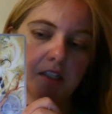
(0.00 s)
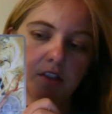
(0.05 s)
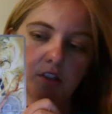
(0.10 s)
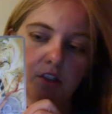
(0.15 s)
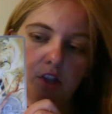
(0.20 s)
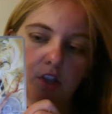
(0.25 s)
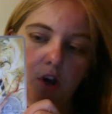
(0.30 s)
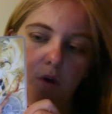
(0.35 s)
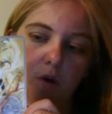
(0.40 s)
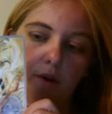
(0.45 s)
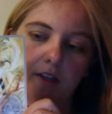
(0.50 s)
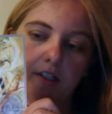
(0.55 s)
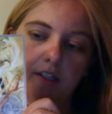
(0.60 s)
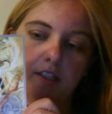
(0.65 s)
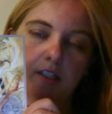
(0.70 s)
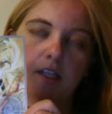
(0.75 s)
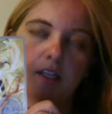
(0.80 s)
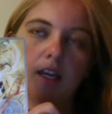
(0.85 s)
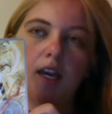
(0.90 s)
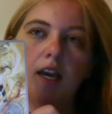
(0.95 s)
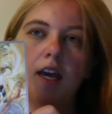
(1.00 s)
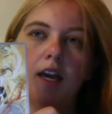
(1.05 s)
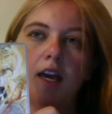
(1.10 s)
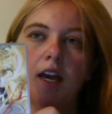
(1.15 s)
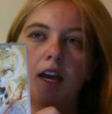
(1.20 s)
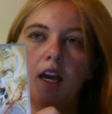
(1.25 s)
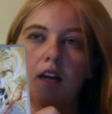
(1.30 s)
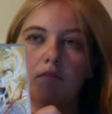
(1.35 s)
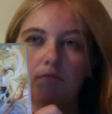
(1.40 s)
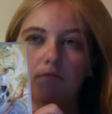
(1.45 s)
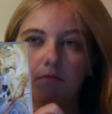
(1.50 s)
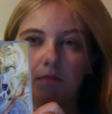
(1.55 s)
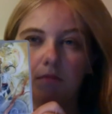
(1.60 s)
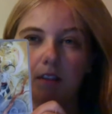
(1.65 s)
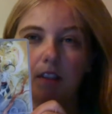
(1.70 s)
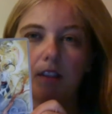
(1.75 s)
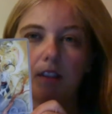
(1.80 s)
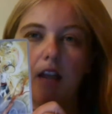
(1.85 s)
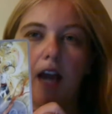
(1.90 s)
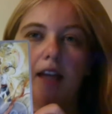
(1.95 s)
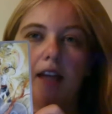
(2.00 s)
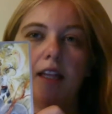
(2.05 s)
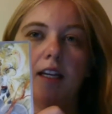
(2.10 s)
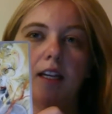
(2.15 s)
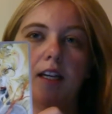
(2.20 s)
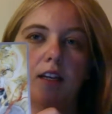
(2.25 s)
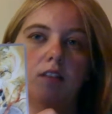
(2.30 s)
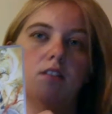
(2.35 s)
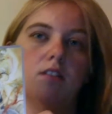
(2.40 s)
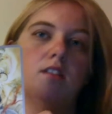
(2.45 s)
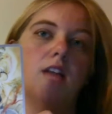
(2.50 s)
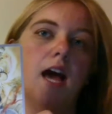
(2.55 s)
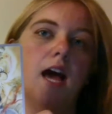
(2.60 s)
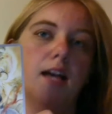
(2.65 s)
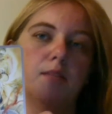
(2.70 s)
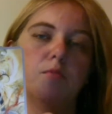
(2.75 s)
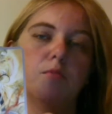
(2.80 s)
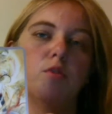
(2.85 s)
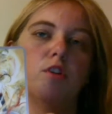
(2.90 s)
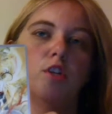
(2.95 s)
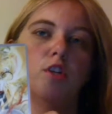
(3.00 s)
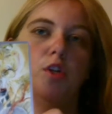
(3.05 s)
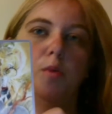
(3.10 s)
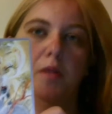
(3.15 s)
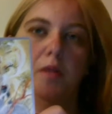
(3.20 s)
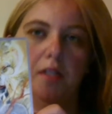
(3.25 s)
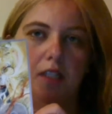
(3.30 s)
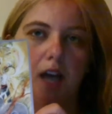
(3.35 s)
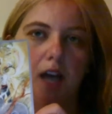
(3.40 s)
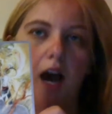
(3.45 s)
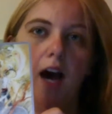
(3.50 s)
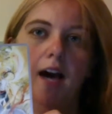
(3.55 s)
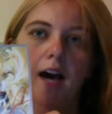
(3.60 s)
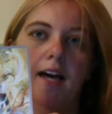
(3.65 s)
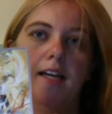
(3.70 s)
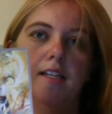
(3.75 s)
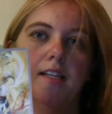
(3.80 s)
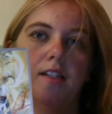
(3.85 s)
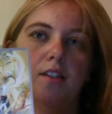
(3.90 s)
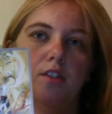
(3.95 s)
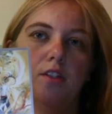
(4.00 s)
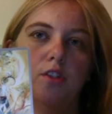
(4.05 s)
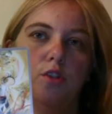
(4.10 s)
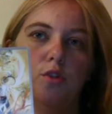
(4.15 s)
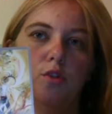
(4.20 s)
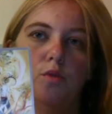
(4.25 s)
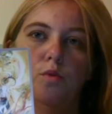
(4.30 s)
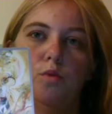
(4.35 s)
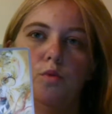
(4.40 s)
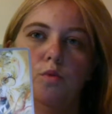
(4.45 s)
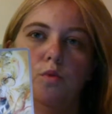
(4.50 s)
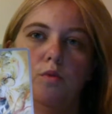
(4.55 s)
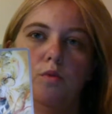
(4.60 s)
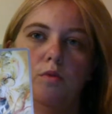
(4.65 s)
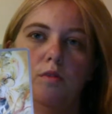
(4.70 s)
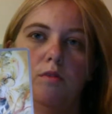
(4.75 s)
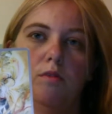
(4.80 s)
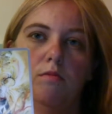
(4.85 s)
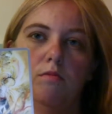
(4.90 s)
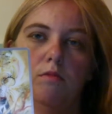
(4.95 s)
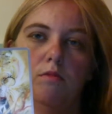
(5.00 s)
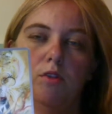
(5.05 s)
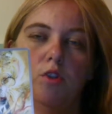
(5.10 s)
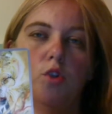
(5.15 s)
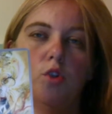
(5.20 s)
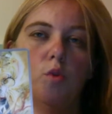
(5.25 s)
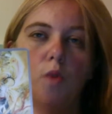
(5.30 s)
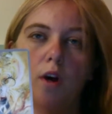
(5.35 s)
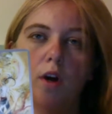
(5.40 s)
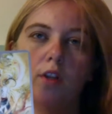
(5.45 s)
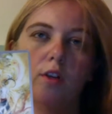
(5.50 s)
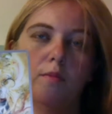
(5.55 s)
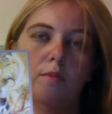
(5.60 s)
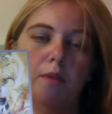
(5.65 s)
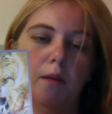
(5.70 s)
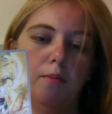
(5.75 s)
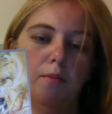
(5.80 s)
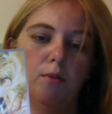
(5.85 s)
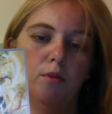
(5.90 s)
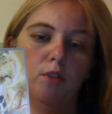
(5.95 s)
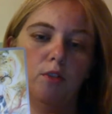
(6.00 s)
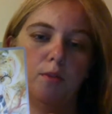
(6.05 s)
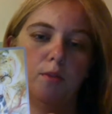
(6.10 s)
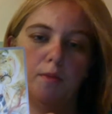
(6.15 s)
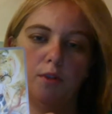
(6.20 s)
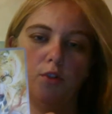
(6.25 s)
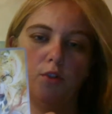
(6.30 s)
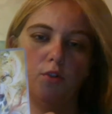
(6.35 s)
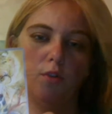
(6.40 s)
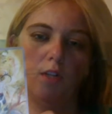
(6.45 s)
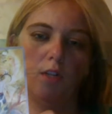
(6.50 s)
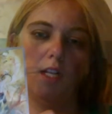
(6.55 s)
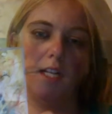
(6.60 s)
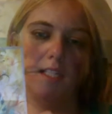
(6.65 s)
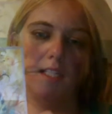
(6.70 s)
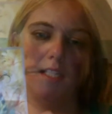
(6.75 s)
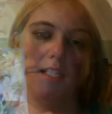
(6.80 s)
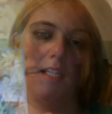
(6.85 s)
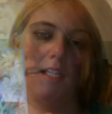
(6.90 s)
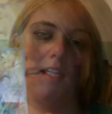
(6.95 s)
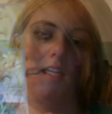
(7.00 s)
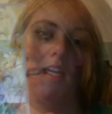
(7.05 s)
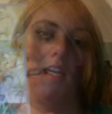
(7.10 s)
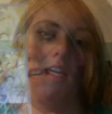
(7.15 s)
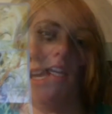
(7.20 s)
So I think it has more to do with ties to other people, spiritual cleansing.